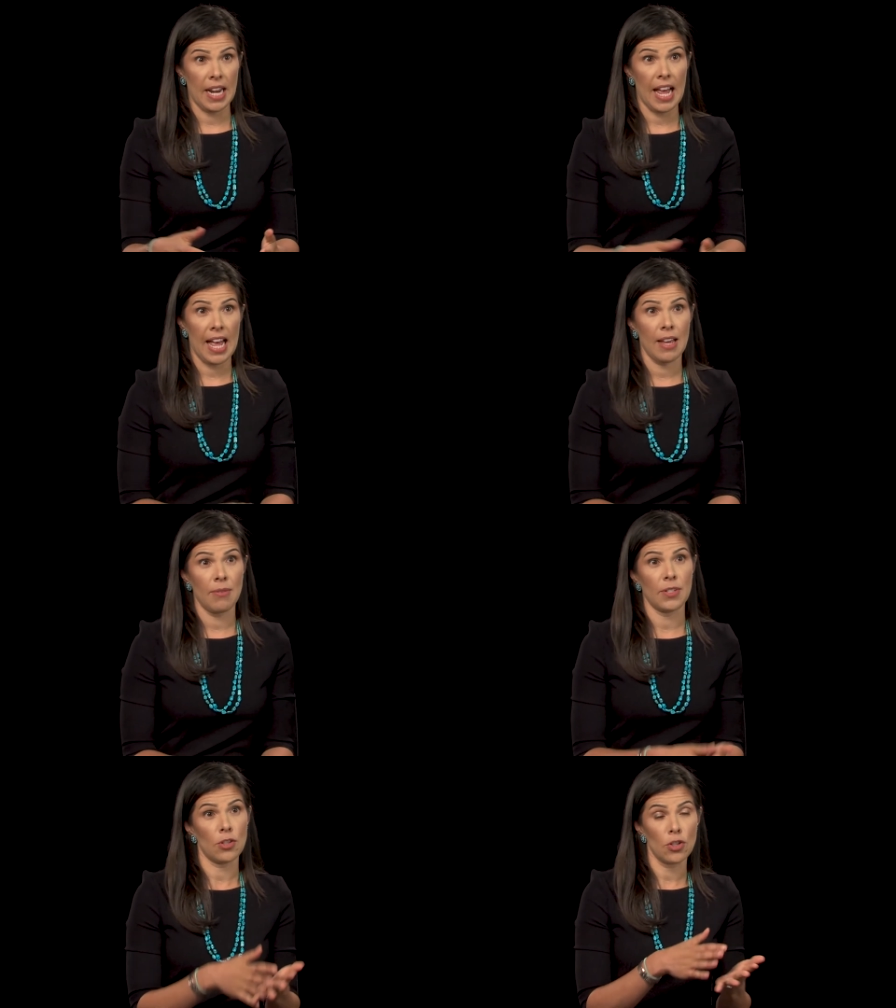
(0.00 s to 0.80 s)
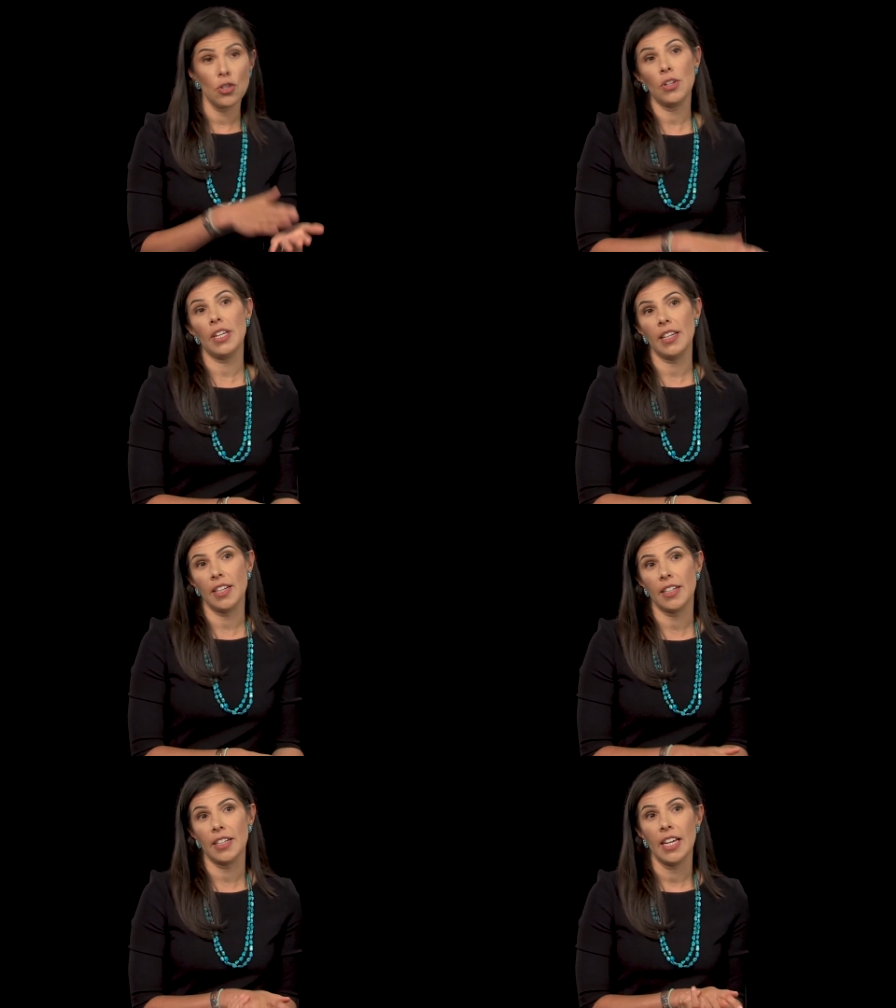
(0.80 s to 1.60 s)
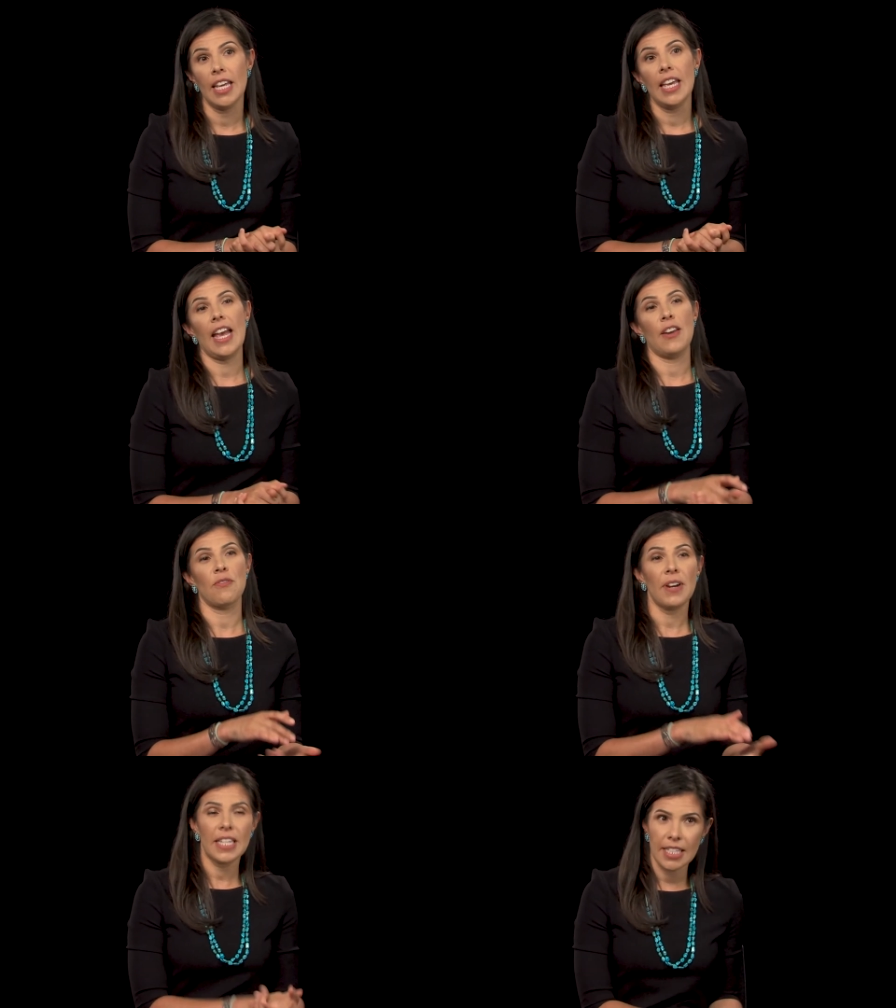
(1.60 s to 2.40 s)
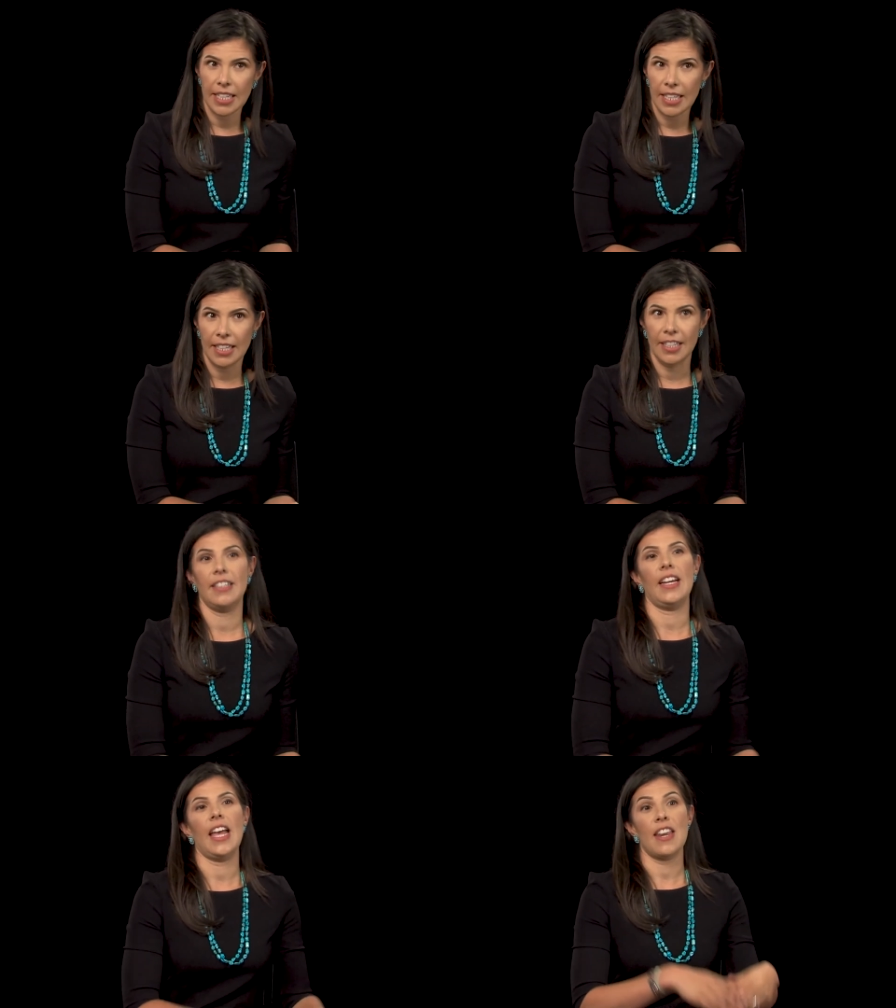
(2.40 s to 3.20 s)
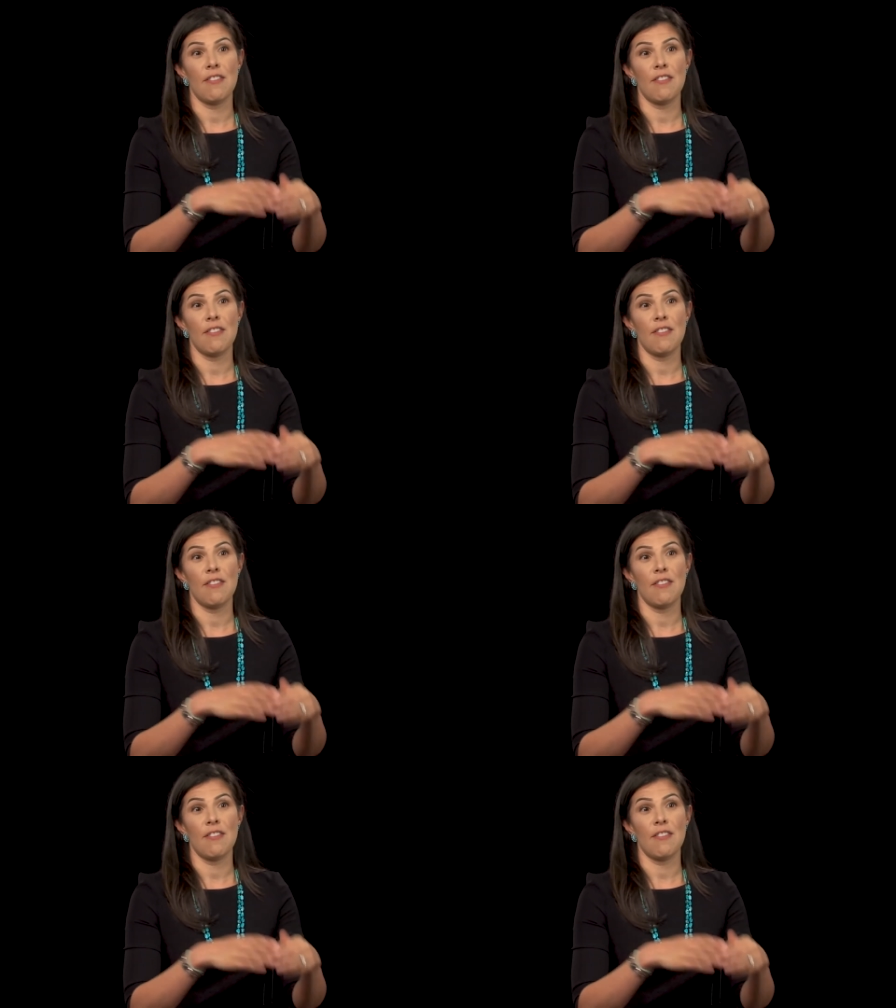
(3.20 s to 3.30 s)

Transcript: and I was a student here, and a resident here, and